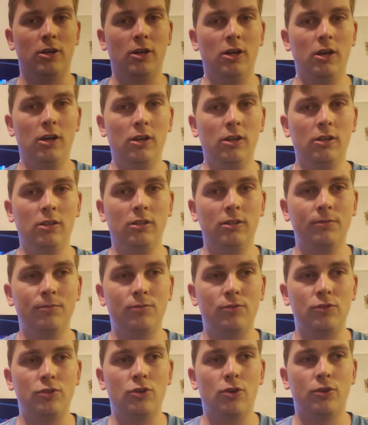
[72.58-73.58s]
all
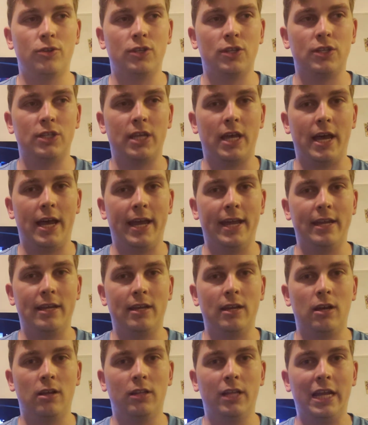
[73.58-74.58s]
jokes aside,
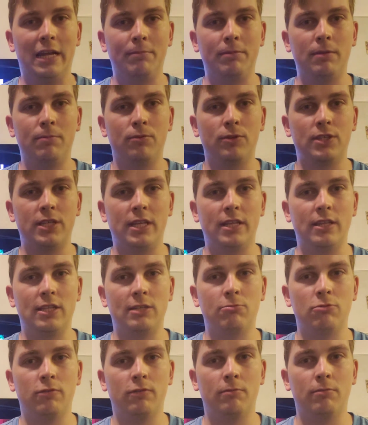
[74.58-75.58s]
a lot of people say that
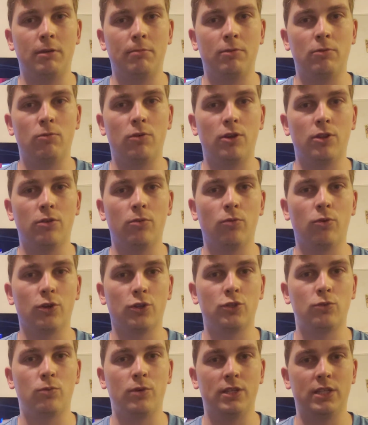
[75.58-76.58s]
this movie might be one of the
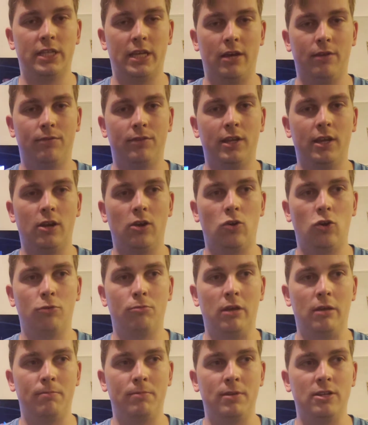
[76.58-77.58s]
worst ones out there, or
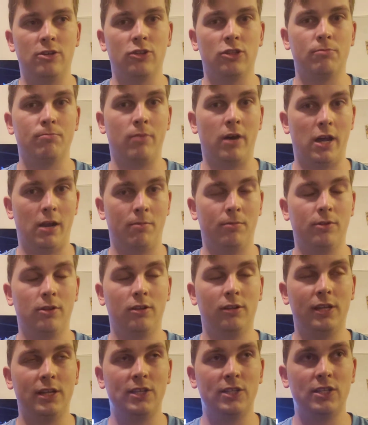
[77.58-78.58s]
might be near the bottom of
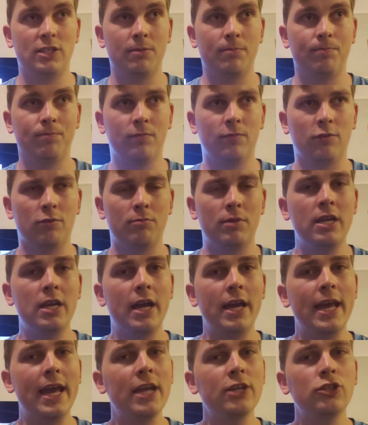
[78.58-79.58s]
their list. For me,
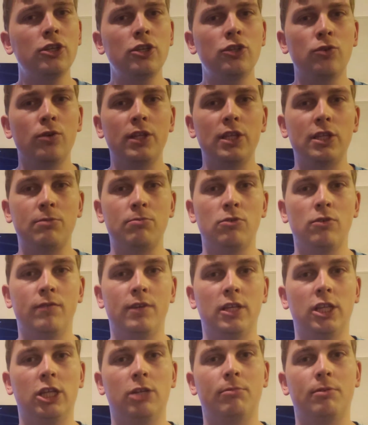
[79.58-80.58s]
I actually enjoy this movie
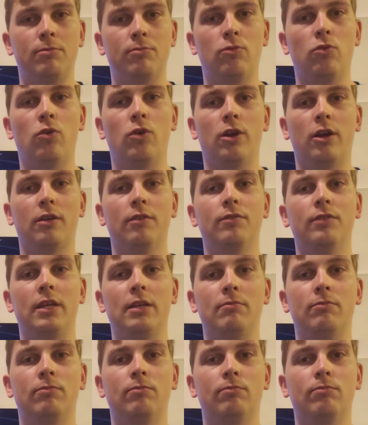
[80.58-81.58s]
a little bit more
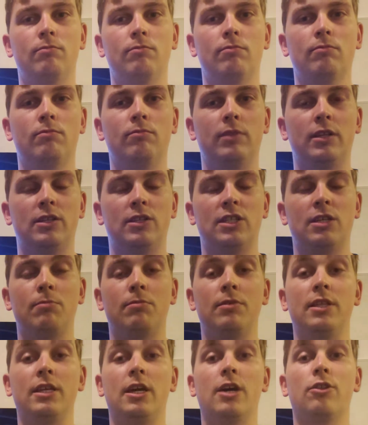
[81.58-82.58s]
than some
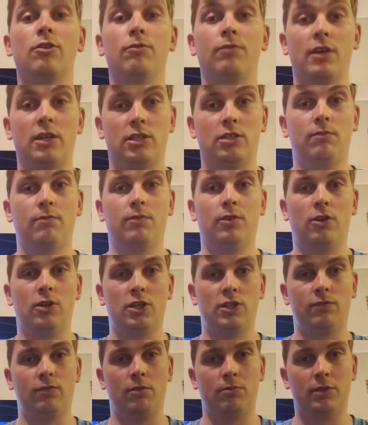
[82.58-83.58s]
of the other Fast and
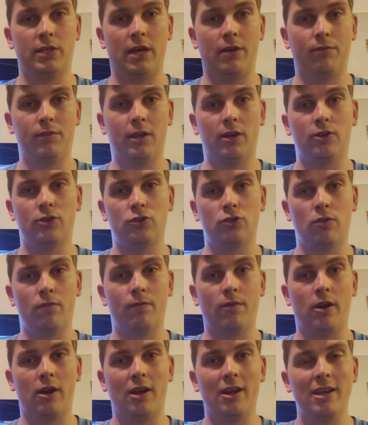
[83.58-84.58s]
Furious films out there so
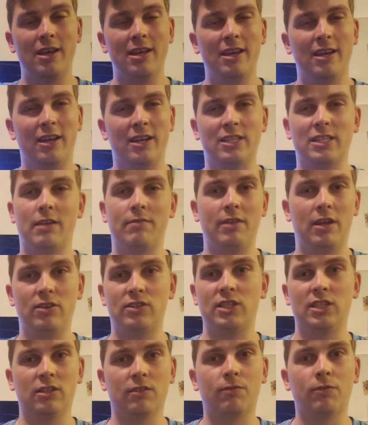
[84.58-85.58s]
far, because I've now
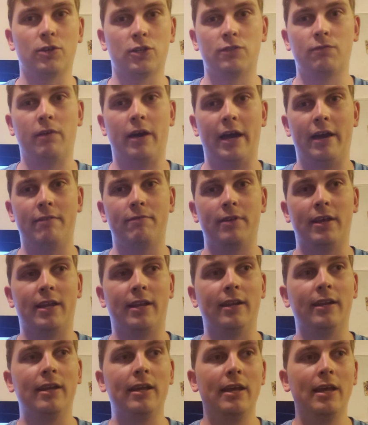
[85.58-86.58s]
seen the first 5, and